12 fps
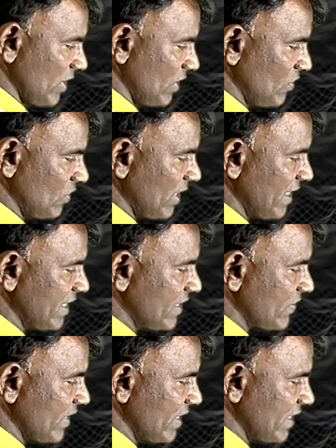how to write this
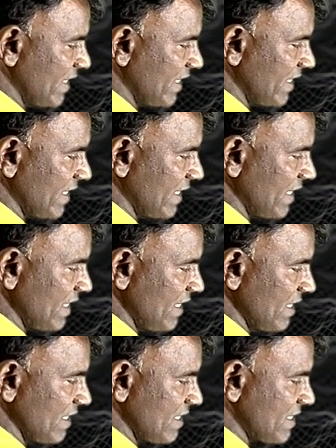one?
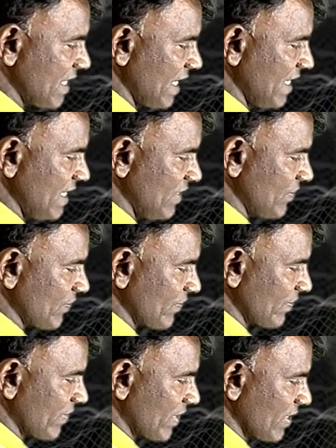Integral sine
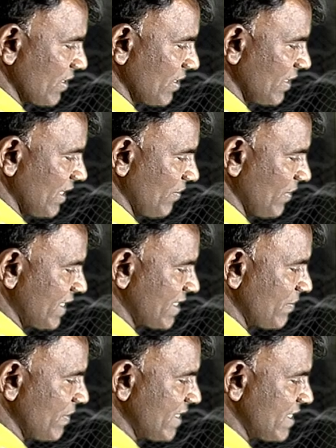
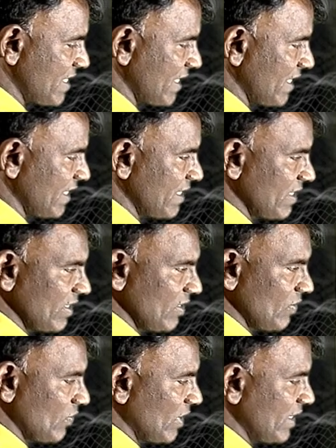mx means t.
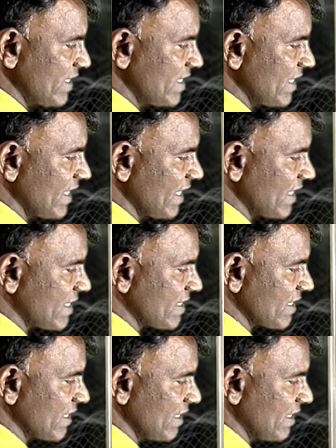What is
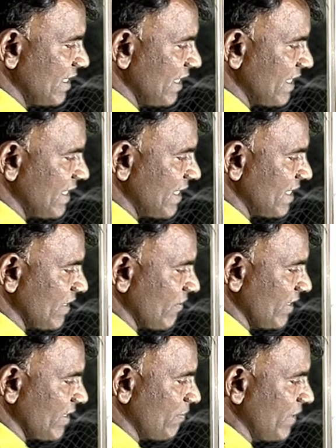dx? dt
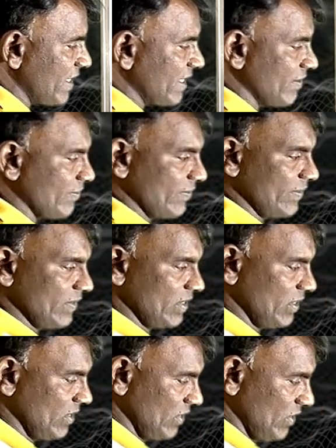divided by m.
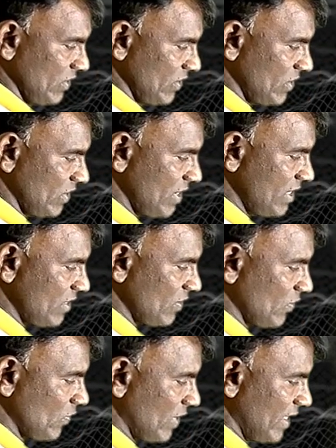So
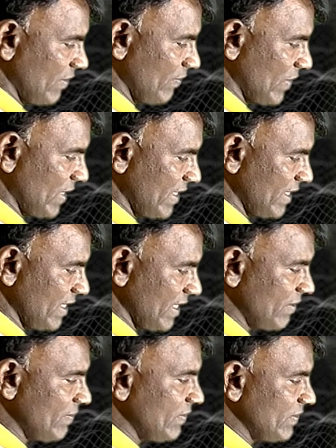1 by
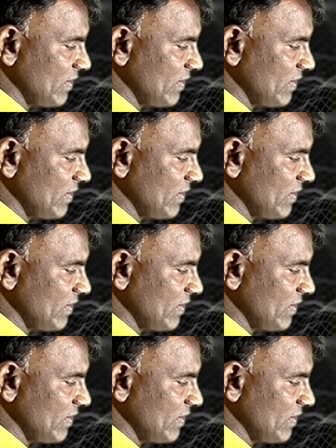m.